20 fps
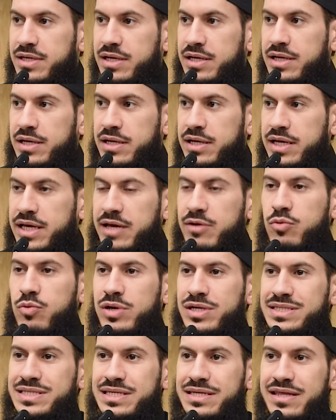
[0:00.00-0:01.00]
It
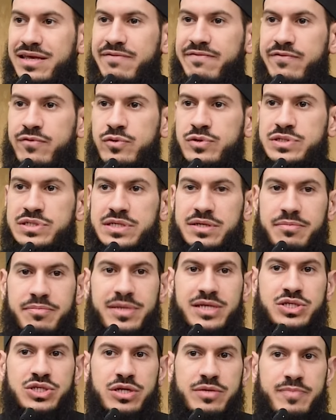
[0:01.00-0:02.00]
was the first
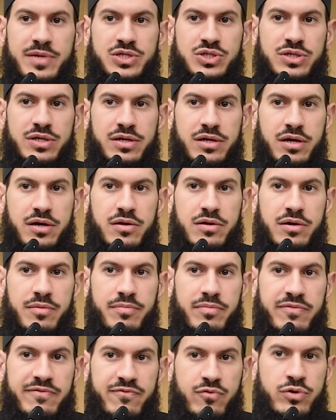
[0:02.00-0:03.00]
masjid, Masjid al-Haram.
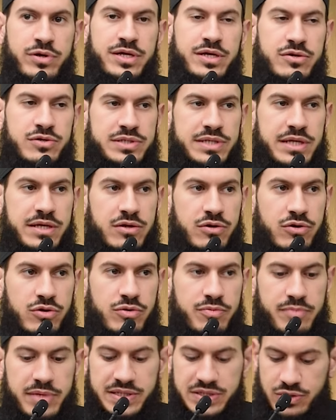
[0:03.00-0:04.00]
40 years later,
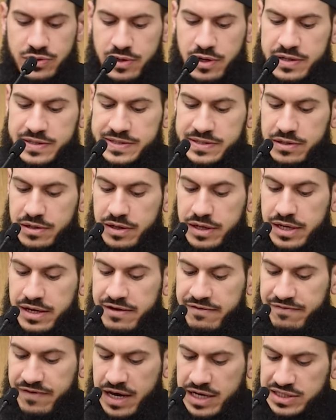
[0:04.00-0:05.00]
Masjid al-Aqsa.
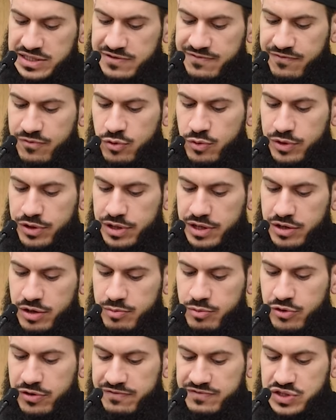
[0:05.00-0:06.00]
Fast forward a number
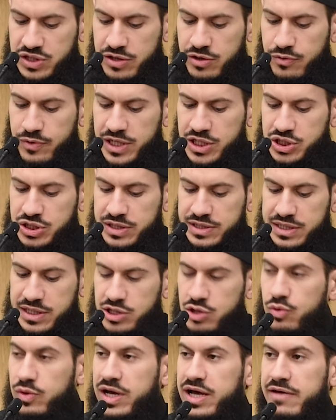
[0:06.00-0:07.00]
of generations, and you
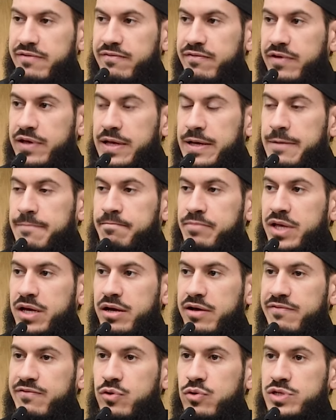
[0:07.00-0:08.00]
have, of
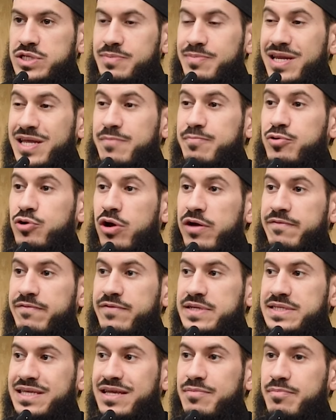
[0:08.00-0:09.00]
course, many prophets
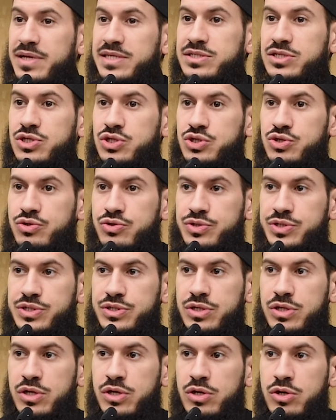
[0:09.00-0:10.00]
and messengers
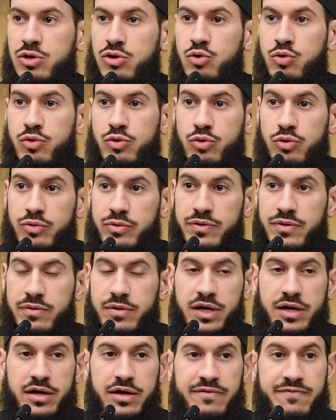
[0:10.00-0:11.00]
who,
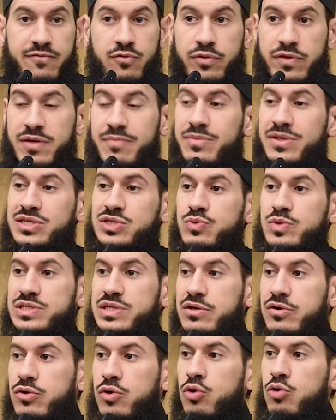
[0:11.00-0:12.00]
for them, this was their
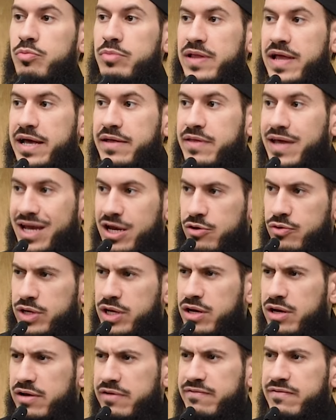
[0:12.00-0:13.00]
homeland, the area
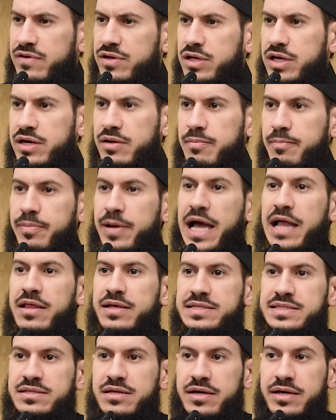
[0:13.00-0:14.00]
of
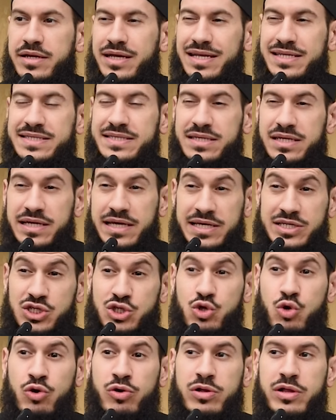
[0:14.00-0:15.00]
Palestine. And it's a
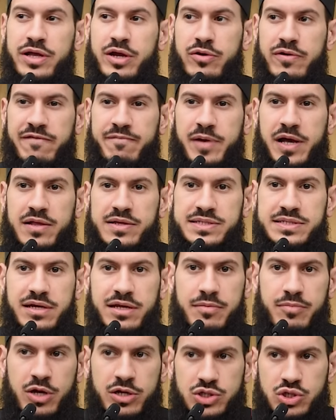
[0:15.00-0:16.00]
historical area of Palestine. I'm
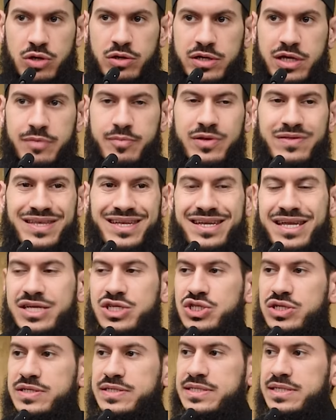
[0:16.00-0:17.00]
not talking about the nation
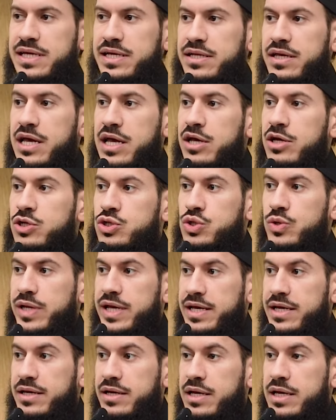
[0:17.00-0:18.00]
state
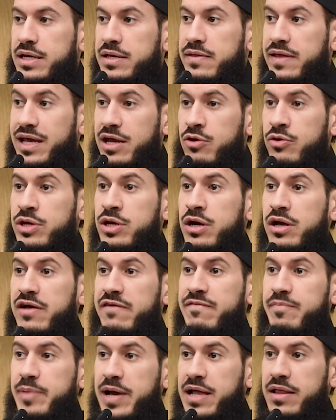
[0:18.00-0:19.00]
today. The area of
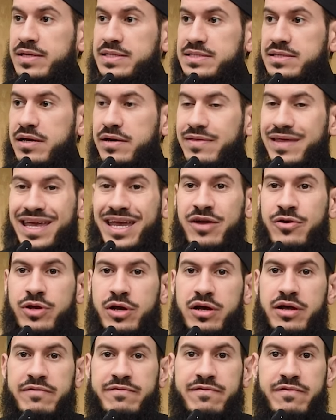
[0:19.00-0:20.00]
Palestine, the area
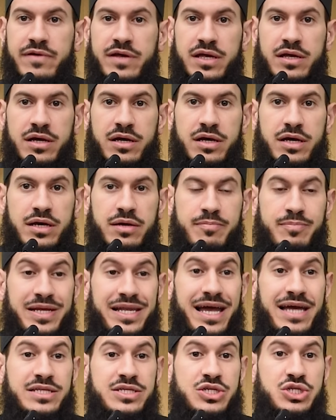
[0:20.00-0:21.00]
of
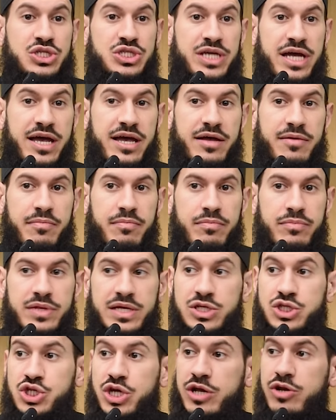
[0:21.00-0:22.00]
Bilad al-Sham, the
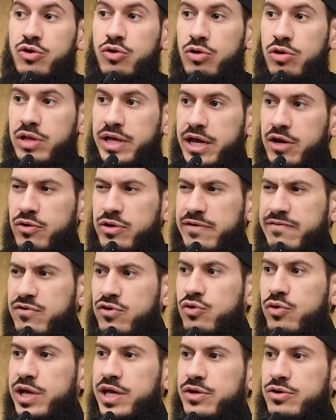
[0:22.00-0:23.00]
general area of
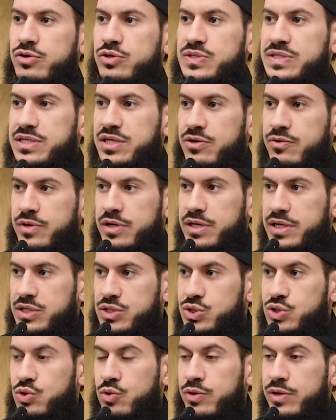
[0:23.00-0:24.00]
greater Syria.
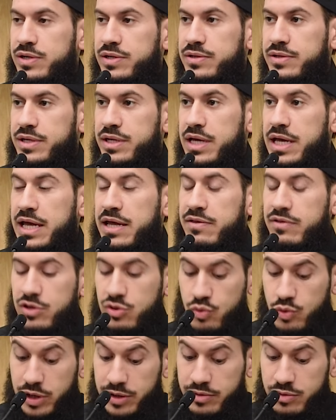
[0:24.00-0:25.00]
Historically, there
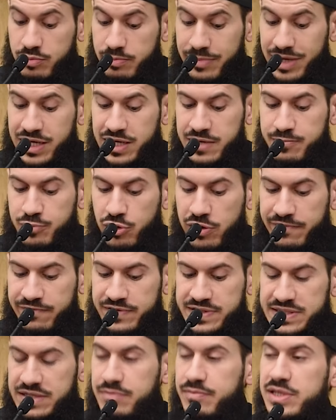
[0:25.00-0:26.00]
were many prophets
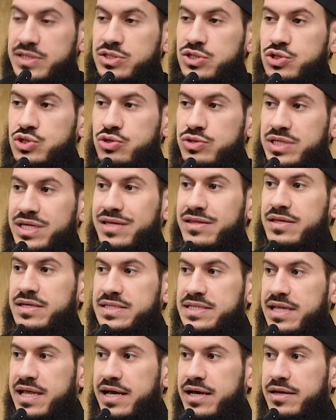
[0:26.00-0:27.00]
and messengers in this
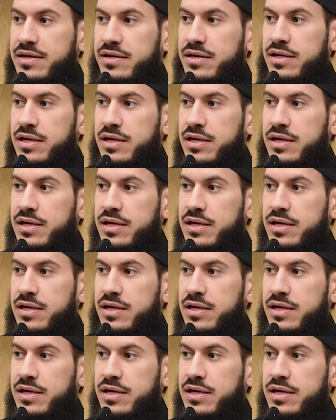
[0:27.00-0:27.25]
land.